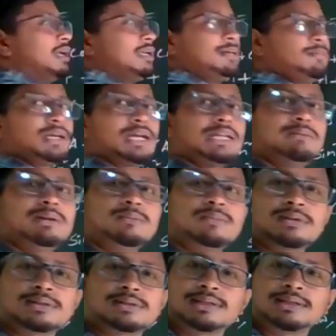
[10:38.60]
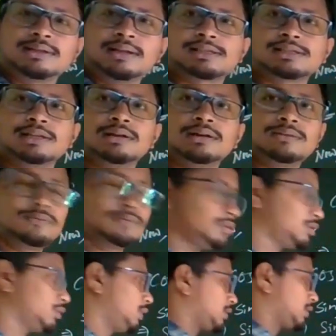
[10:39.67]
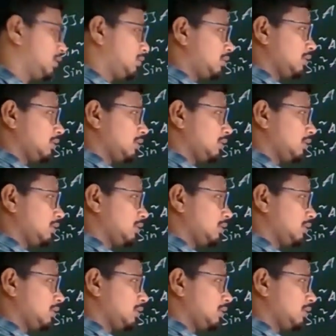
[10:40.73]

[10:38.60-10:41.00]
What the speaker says: the multiplicative inverse. That's enough. So what you'll